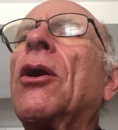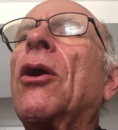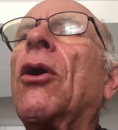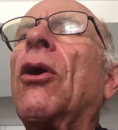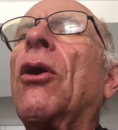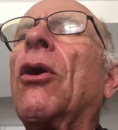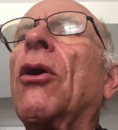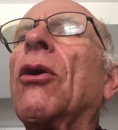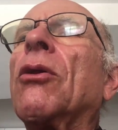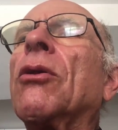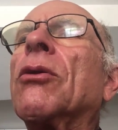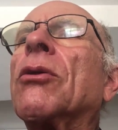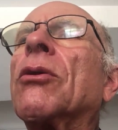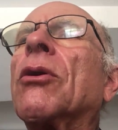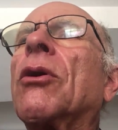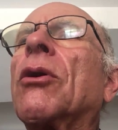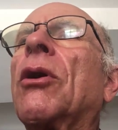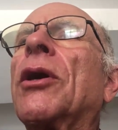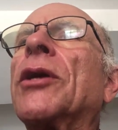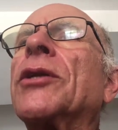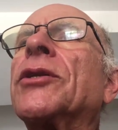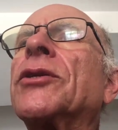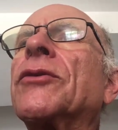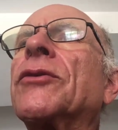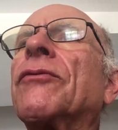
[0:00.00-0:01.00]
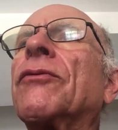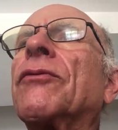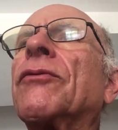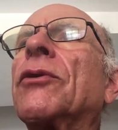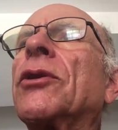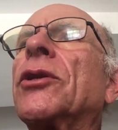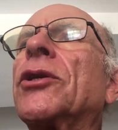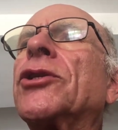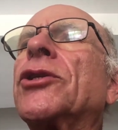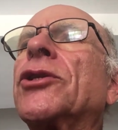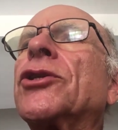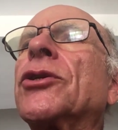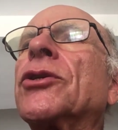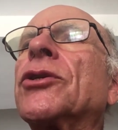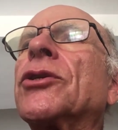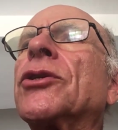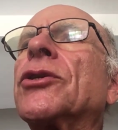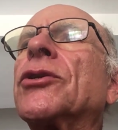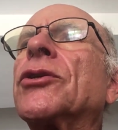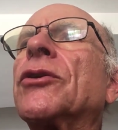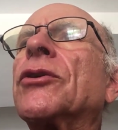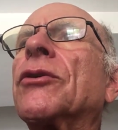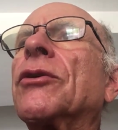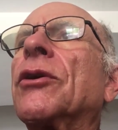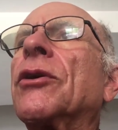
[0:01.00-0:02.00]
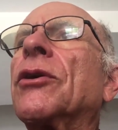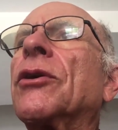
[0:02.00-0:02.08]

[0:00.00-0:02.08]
all kinds of religions